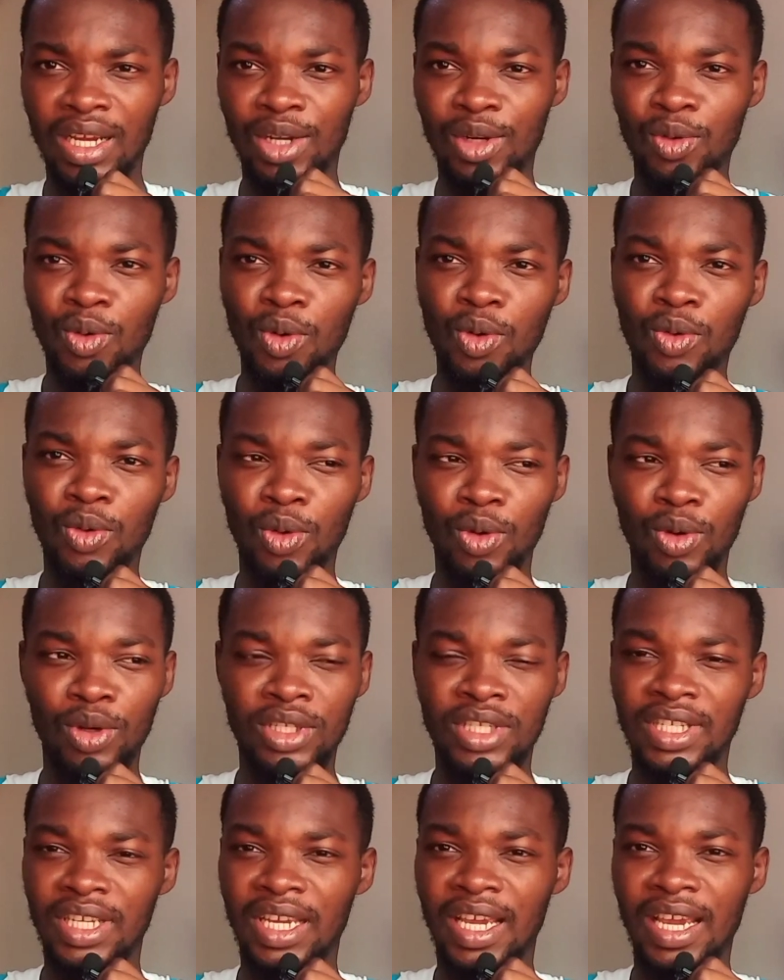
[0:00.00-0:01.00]
no
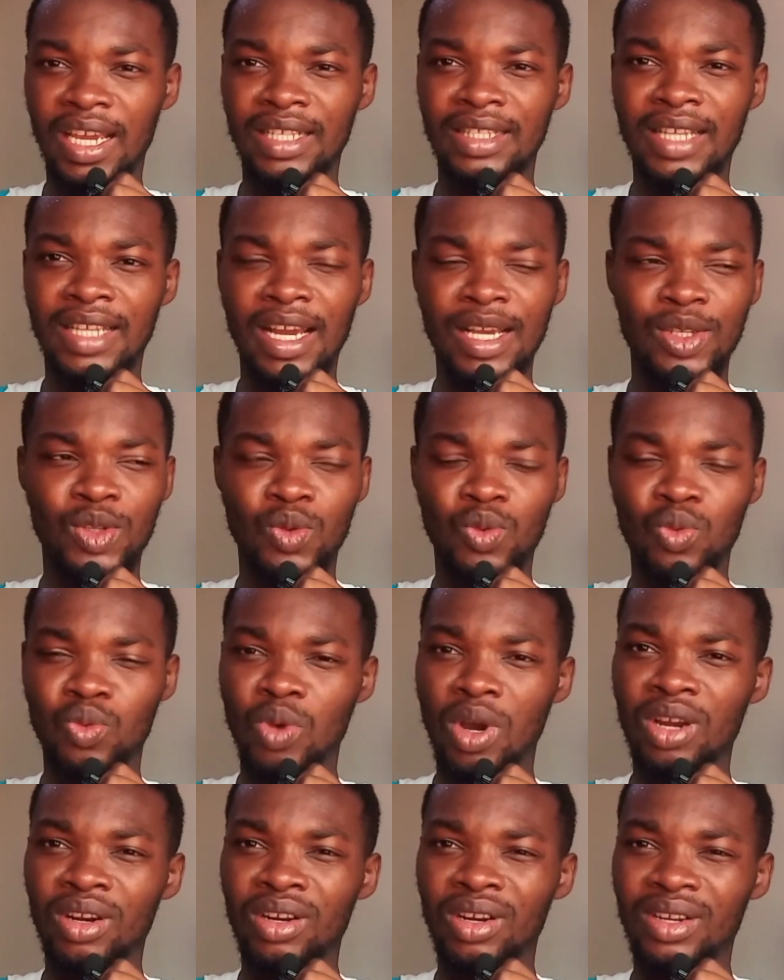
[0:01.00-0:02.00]
grudge and that's
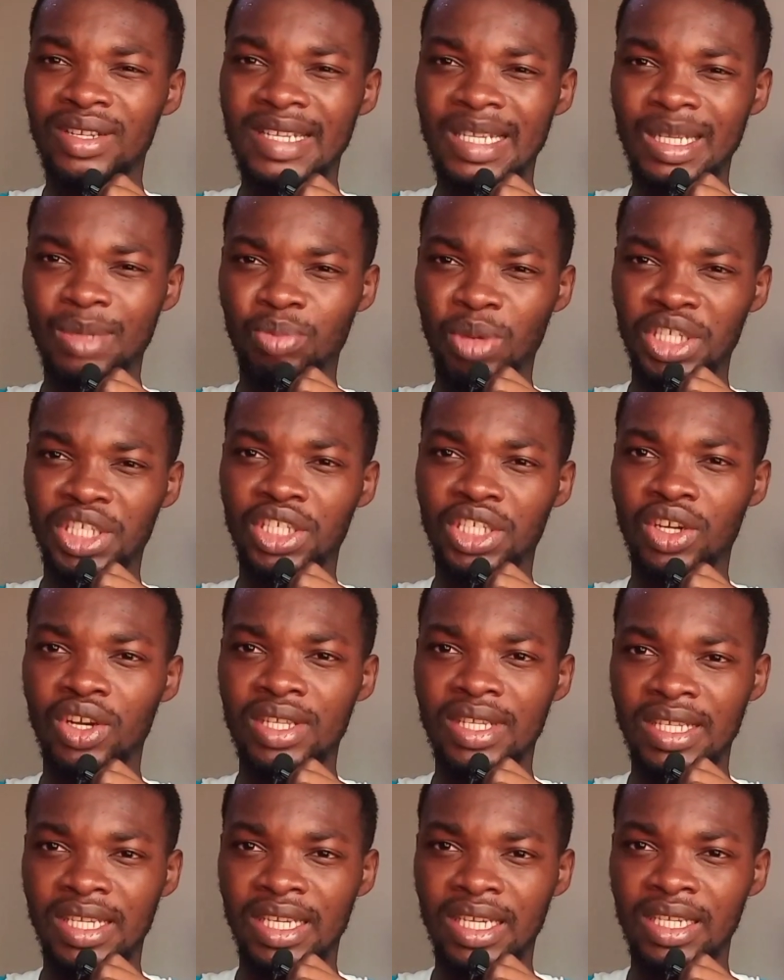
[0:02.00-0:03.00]
one special
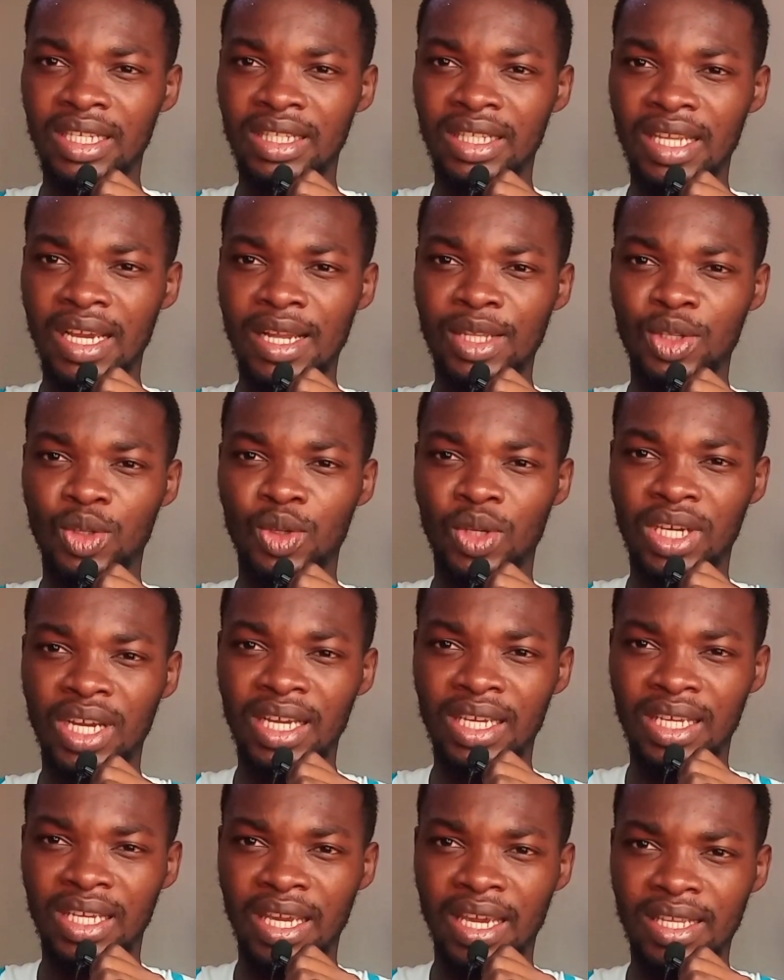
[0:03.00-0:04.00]
thing that you
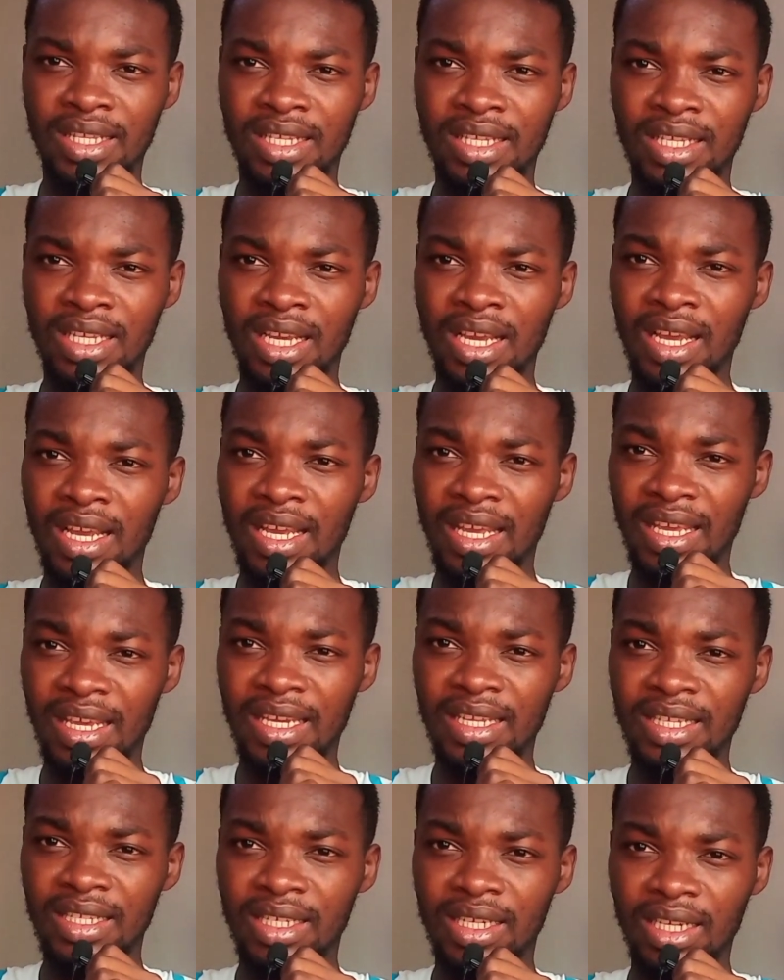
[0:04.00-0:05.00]
can get
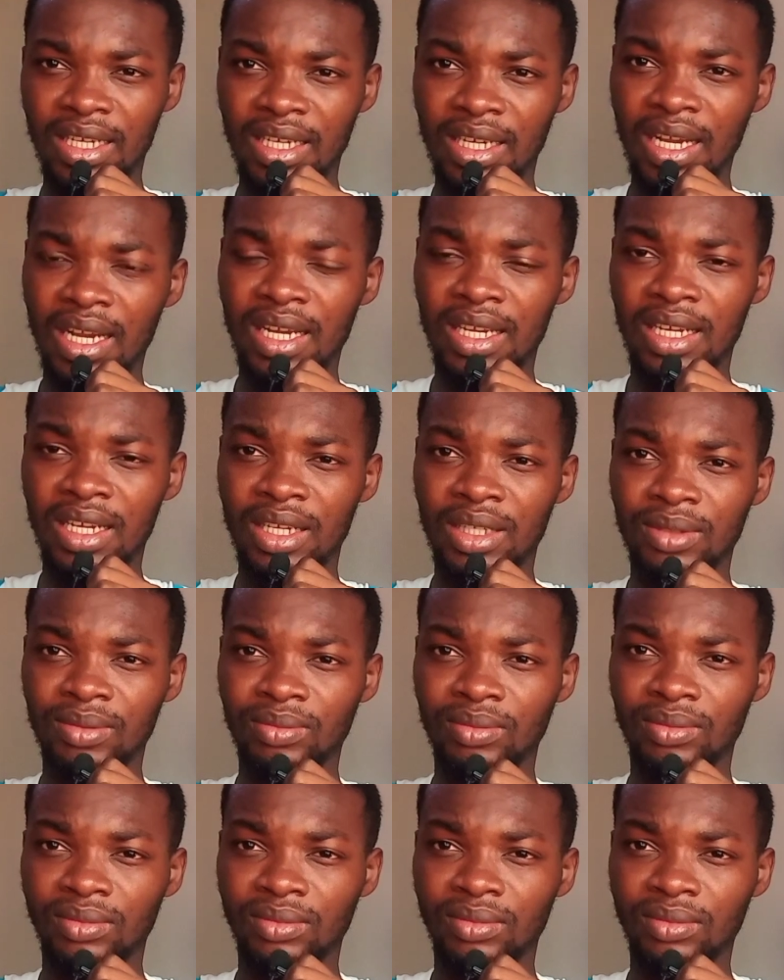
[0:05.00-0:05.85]
in ghana